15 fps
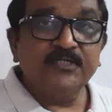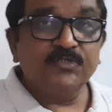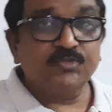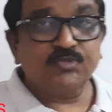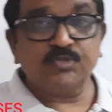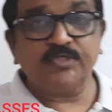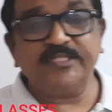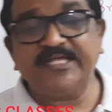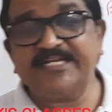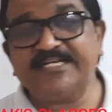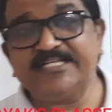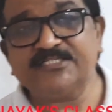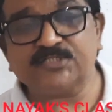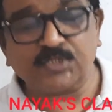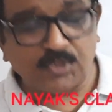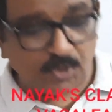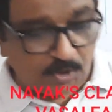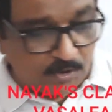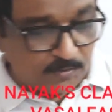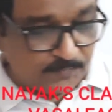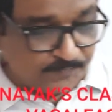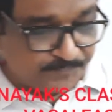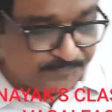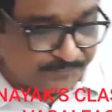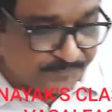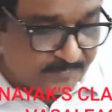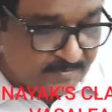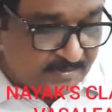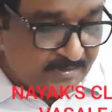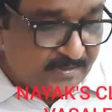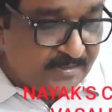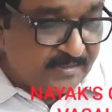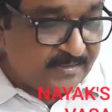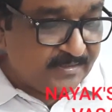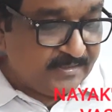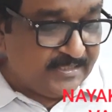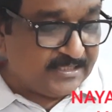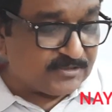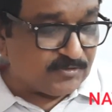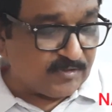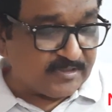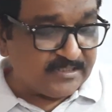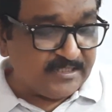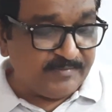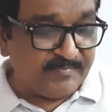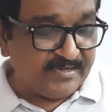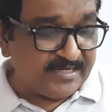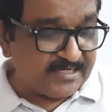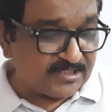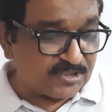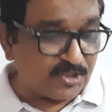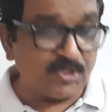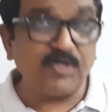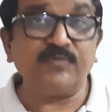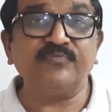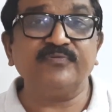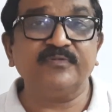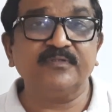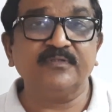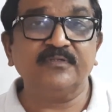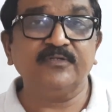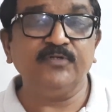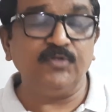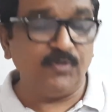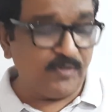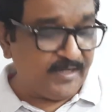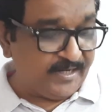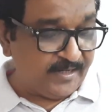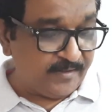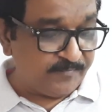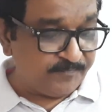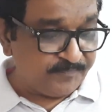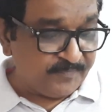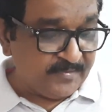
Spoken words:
So that is wrong. This was limitation of Newland.